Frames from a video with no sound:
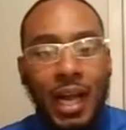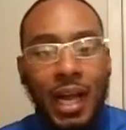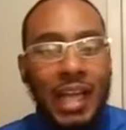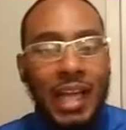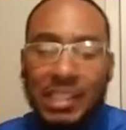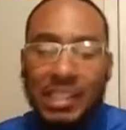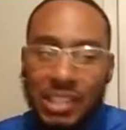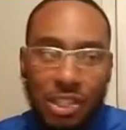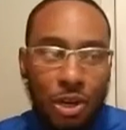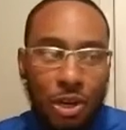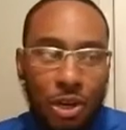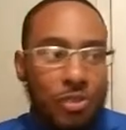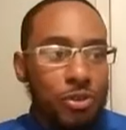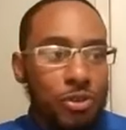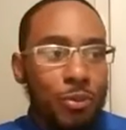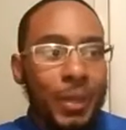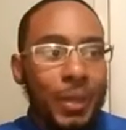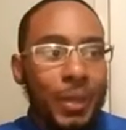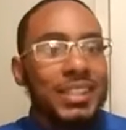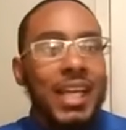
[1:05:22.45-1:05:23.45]
I started
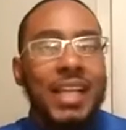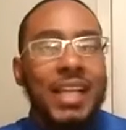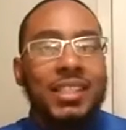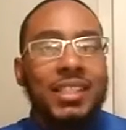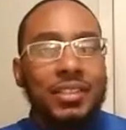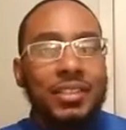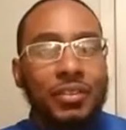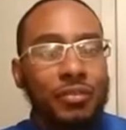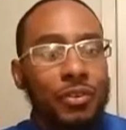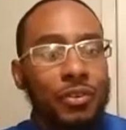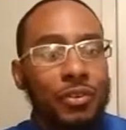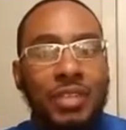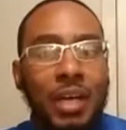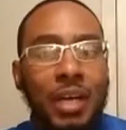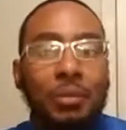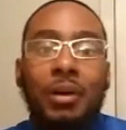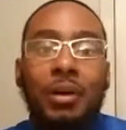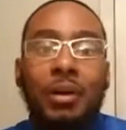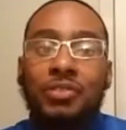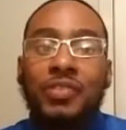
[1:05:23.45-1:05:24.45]
doing my taxes the first time
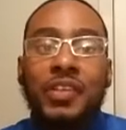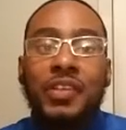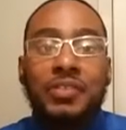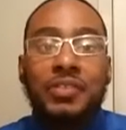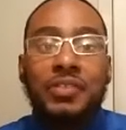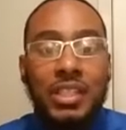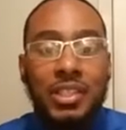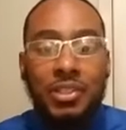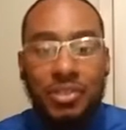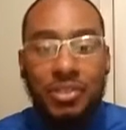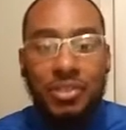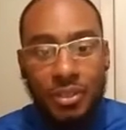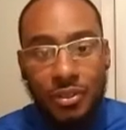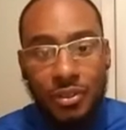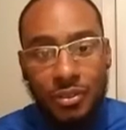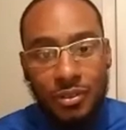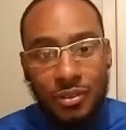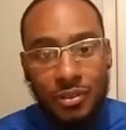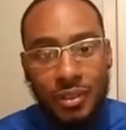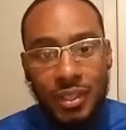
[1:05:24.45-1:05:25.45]
when I was 15 years
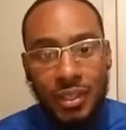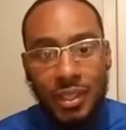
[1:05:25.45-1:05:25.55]
old.